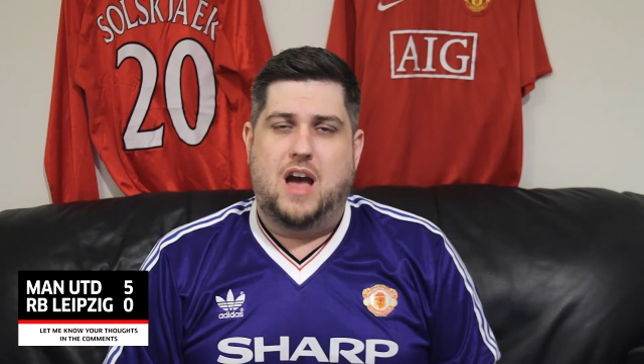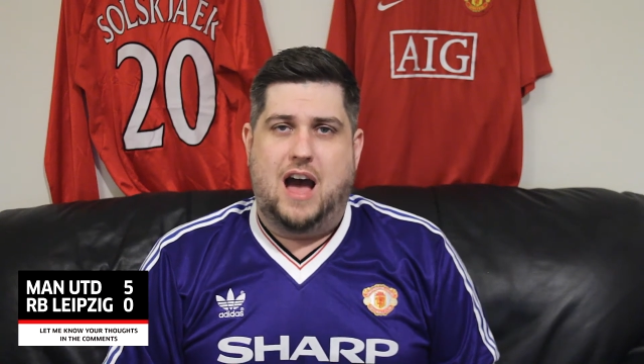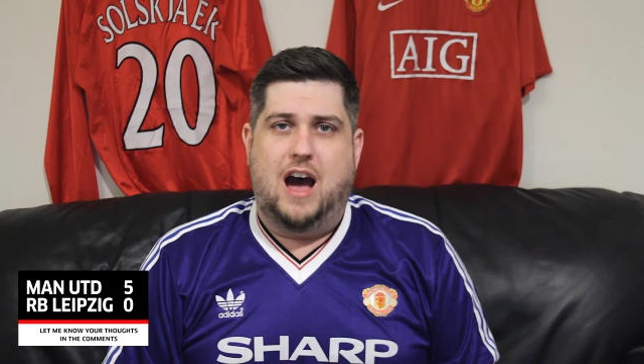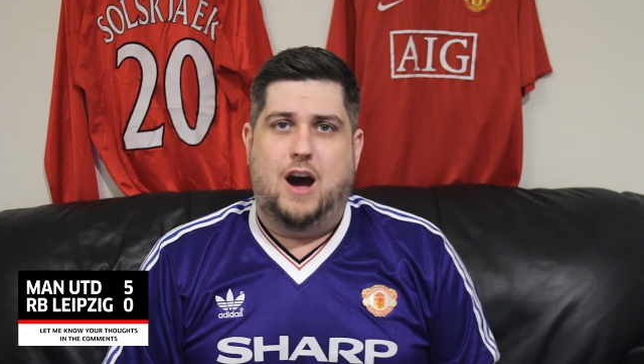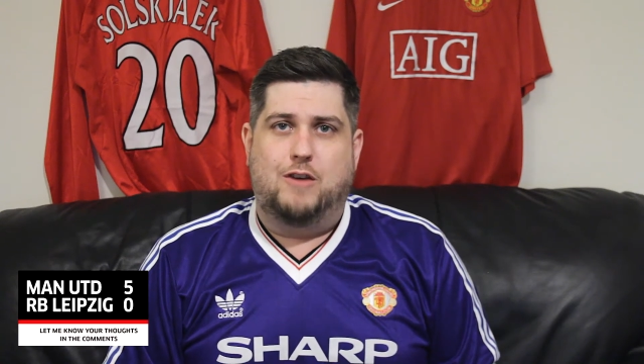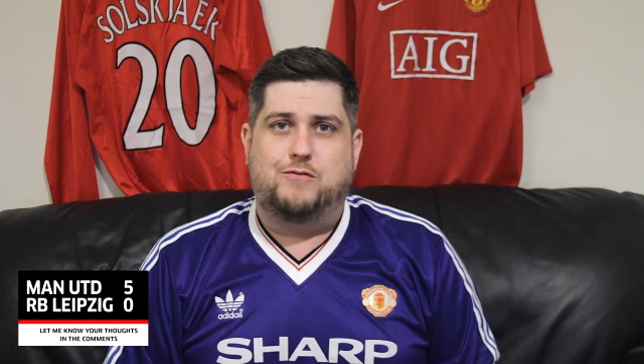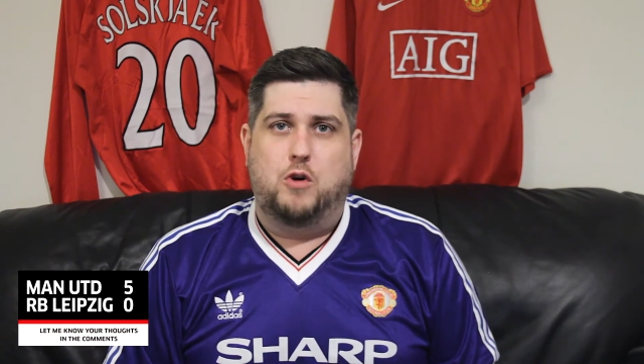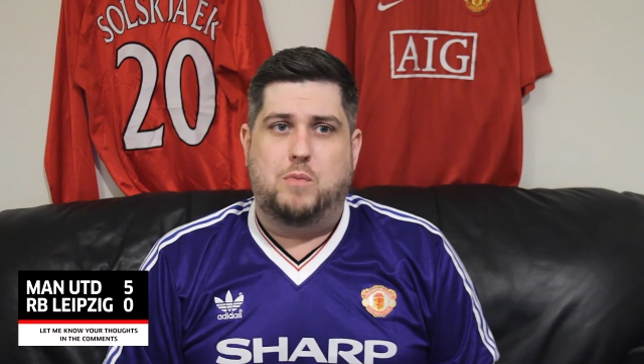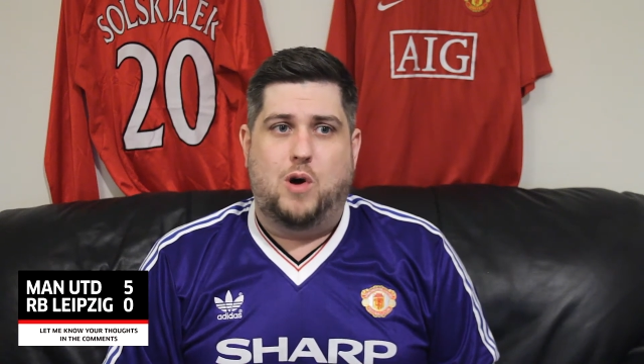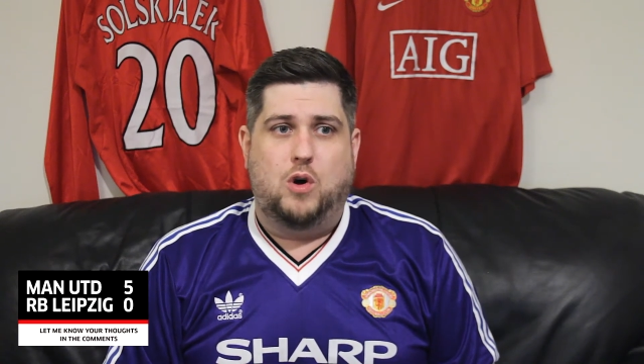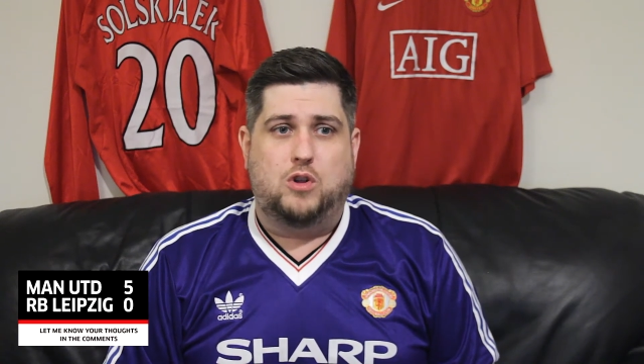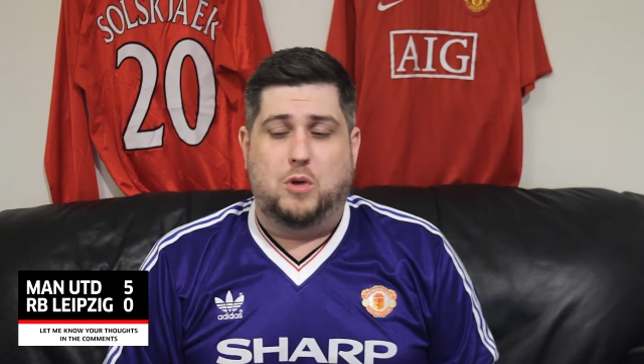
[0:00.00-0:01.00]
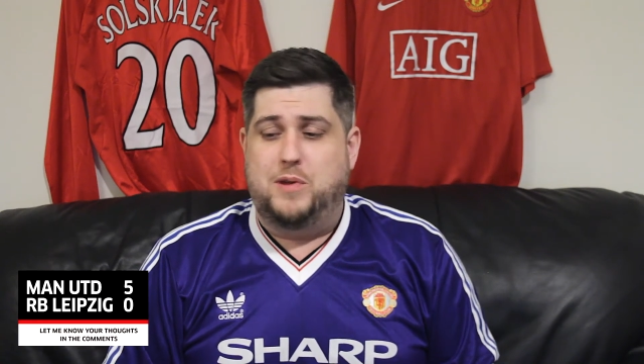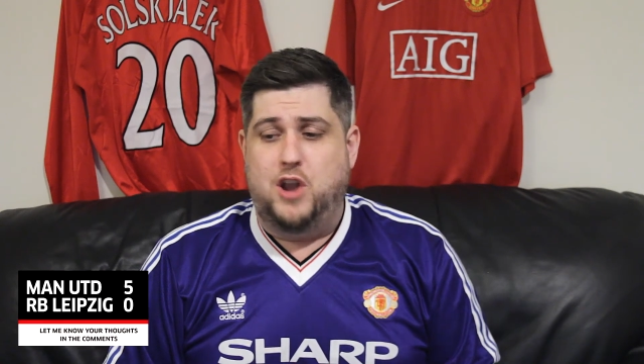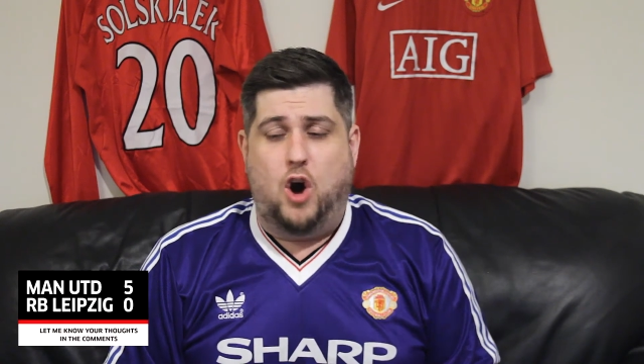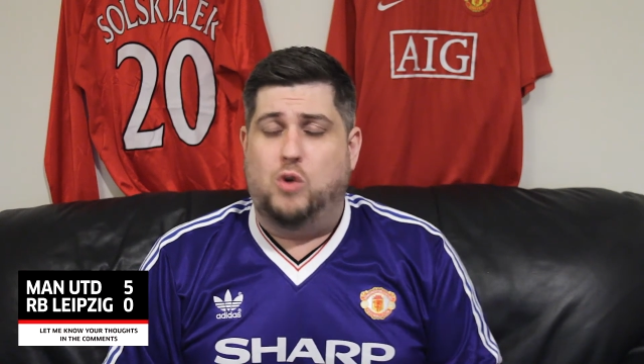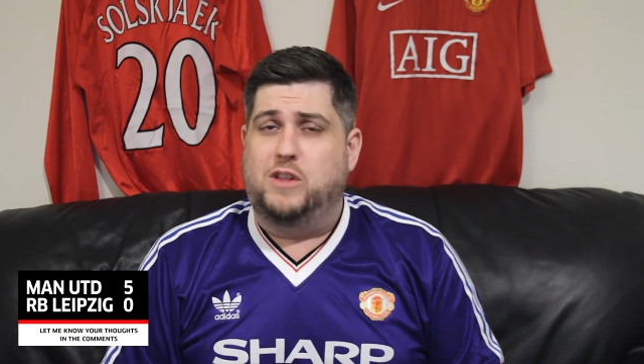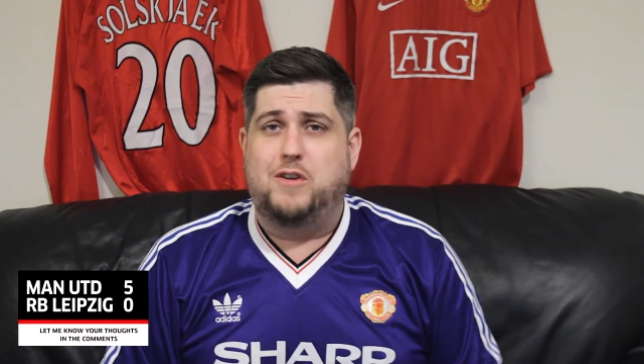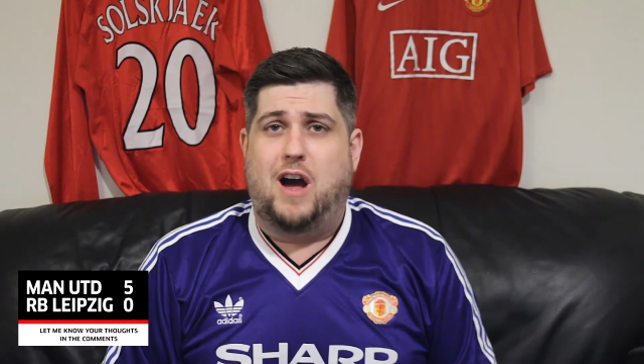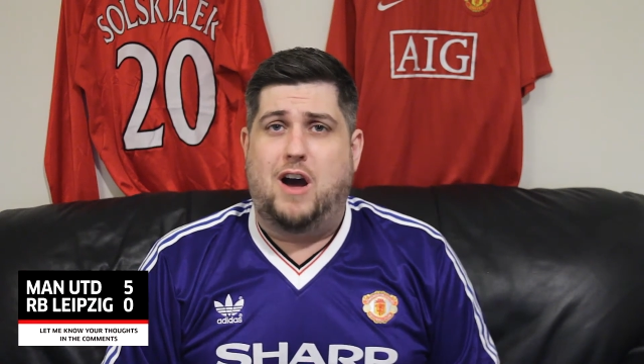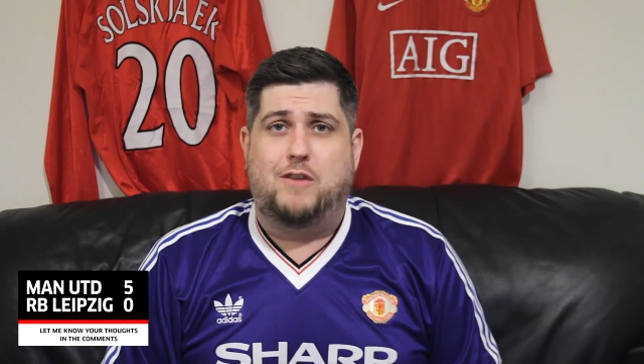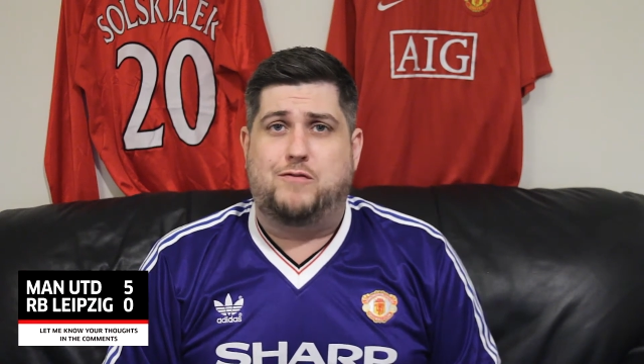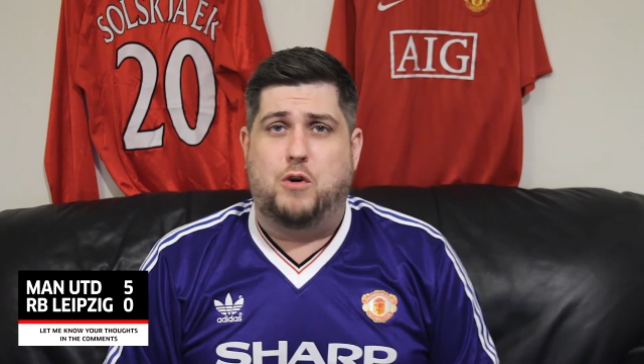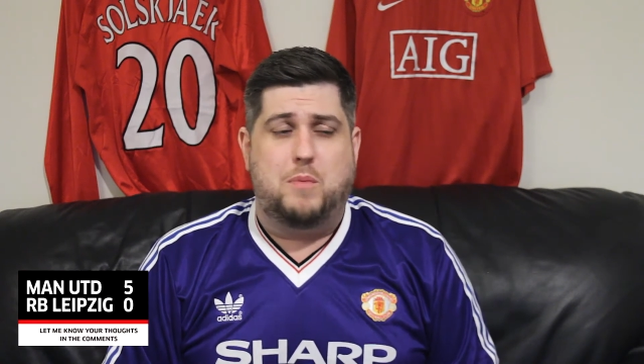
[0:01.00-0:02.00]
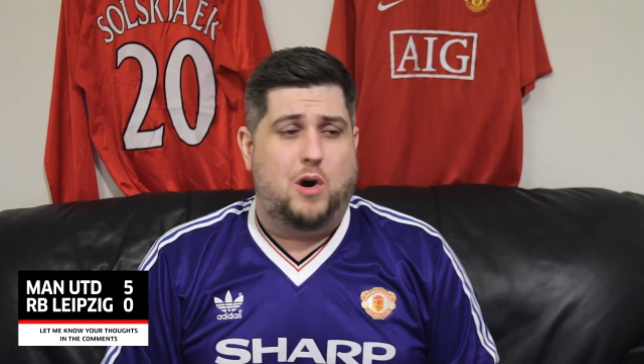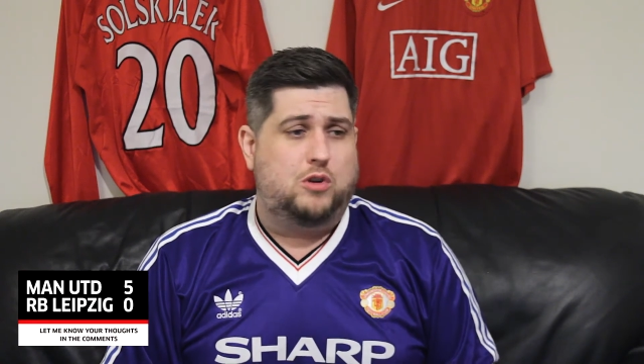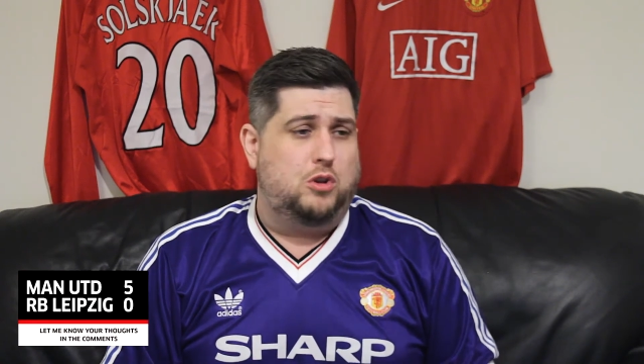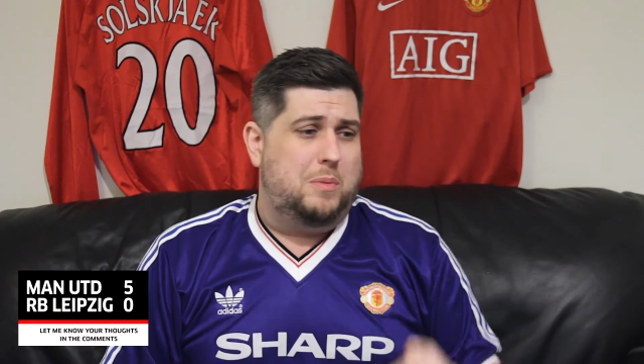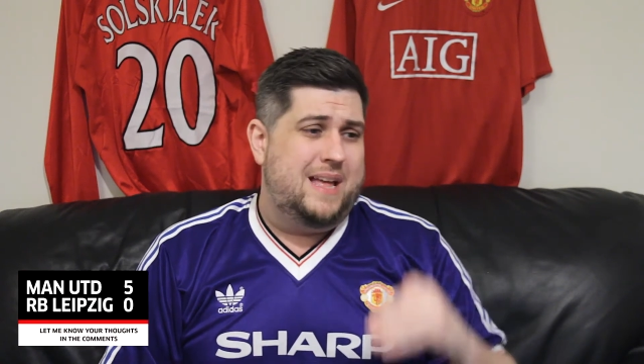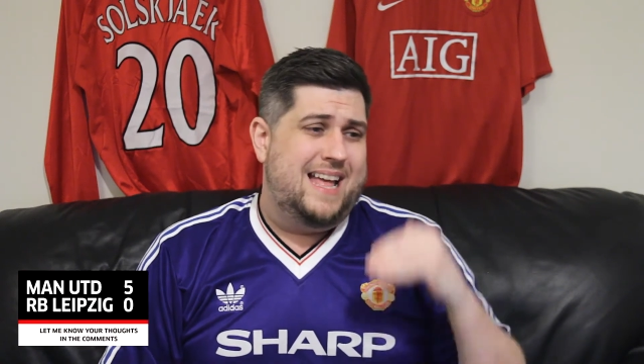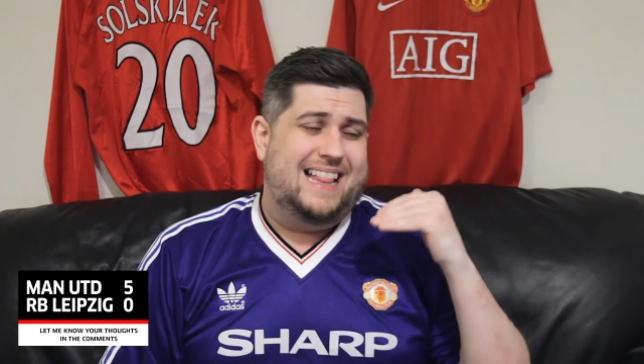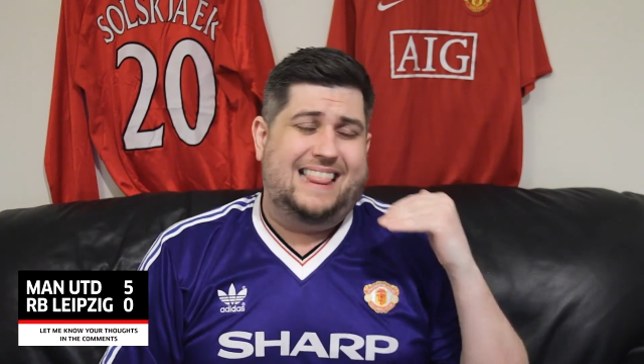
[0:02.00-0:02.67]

at our football club, and not only at our football club,